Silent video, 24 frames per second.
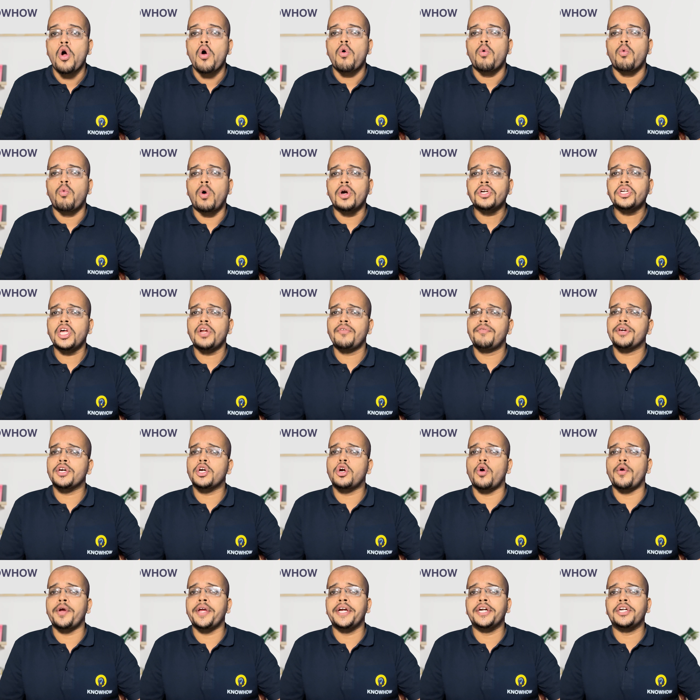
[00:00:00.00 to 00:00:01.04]
What are we
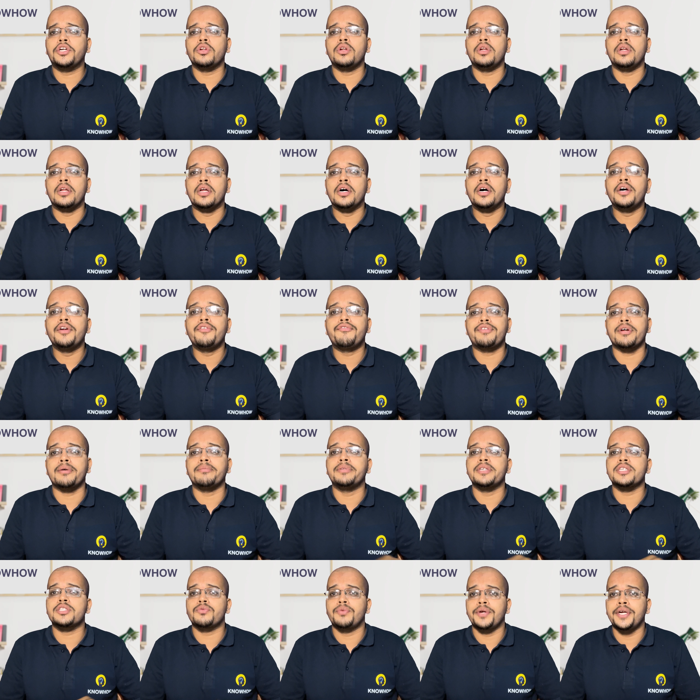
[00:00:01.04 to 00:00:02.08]
going to learn from
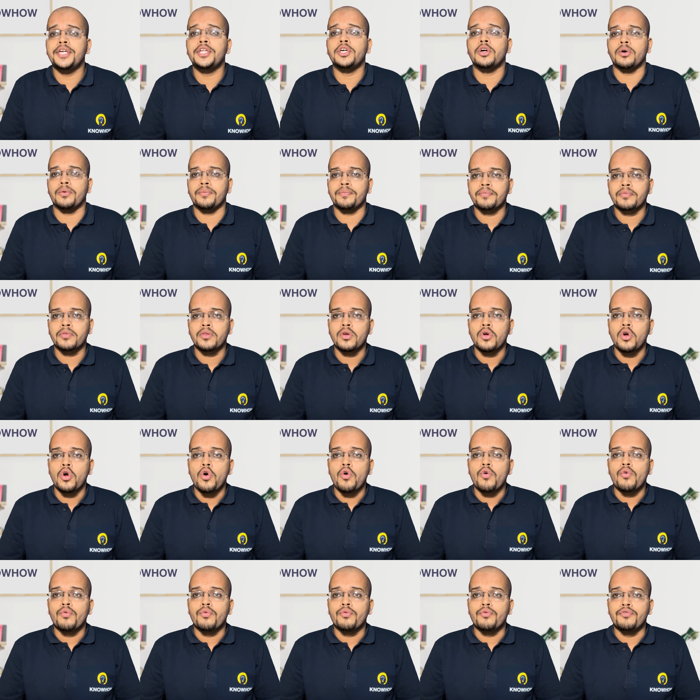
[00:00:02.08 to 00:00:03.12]
this video?
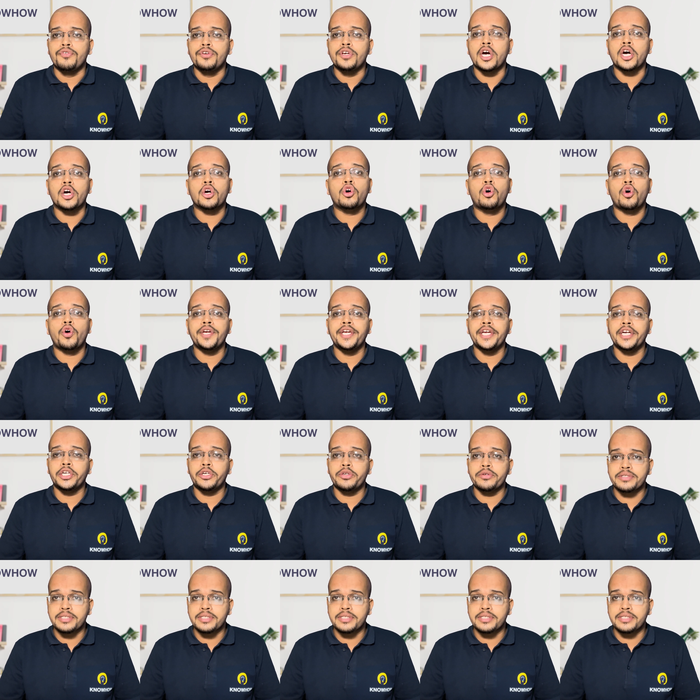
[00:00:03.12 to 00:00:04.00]
We are going to